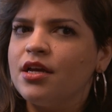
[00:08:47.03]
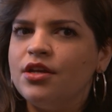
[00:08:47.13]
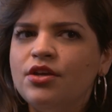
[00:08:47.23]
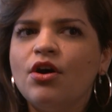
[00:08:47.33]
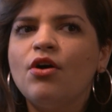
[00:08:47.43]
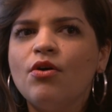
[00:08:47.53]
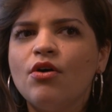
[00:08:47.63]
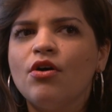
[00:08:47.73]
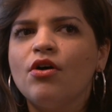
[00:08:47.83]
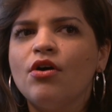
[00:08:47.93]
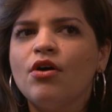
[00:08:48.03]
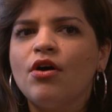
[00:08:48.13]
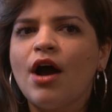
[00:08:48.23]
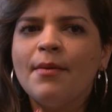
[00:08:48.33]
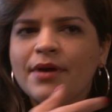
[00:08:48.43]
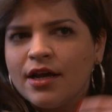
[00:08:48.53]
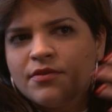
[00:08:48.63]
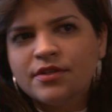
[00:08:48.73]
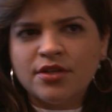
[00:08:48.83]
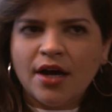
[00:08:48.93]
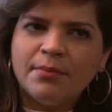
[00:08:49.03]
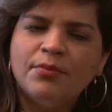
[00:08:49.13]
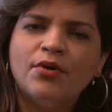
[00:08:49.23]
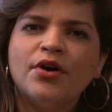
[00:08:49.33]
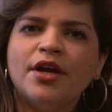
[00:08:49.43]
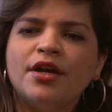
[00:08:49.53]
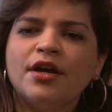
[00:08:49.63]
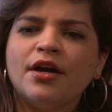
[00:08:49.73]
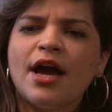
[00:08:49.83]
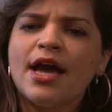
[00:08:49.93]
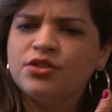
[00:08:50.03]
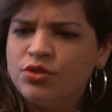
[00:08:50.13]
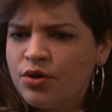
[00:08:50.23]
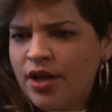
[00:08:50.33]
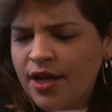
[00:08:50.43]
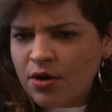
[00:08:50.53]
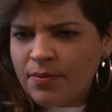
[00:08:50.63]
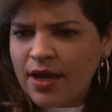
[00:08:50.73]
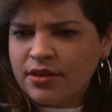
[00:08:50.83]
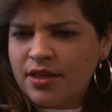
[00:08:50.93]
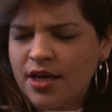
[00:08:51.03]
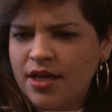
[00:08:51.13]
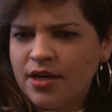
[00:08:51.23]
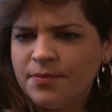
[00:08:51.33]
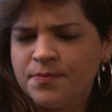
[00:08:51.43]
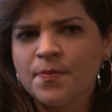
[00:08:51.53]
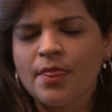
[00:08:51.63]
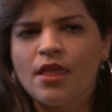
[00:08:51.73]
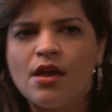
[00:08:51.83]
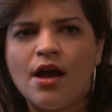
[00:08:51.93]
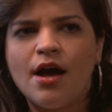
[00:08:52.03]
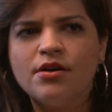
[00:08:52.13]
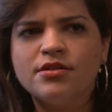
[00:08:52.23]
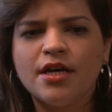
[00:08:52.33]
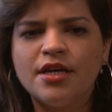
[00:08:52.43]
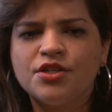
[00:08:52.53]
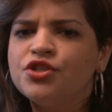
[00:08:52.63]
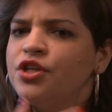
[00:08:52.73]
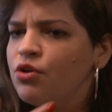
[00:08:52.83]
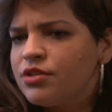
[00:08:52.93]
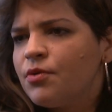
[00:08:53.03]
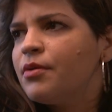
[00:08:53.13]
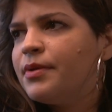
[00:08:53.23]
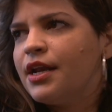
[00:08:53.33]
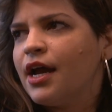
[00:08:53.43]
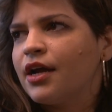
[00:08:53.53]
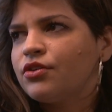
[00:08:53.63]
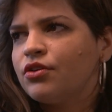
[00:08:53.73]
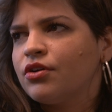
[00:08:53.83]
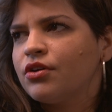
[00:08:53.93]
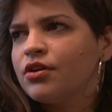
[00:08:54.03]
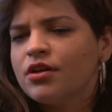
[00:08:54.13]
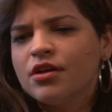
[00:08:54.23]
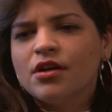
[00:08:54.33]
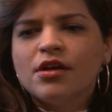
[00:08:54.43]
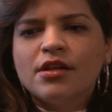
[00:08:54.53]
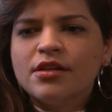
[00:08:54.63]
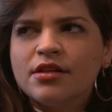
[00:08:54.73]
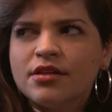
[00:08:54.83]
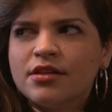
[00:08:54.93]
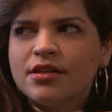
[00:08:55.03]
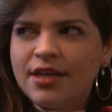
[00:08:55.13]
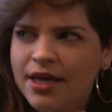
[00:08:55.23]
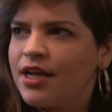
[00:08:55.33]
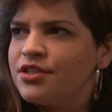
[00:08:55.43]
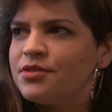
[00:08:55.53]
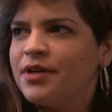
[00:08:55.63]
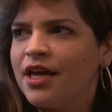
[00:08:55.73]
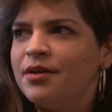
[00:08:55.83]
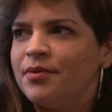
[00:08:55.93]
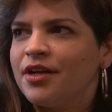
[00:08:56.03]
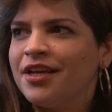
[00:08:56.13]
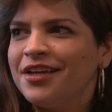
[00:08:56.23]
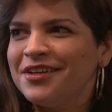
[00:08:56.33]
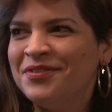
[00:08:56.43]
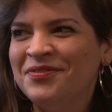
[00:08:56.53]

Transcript: you know, I'm kind of a tomboy. I had short hair back then. I was like, she knows I want to be an actor. Can't I just be anybody?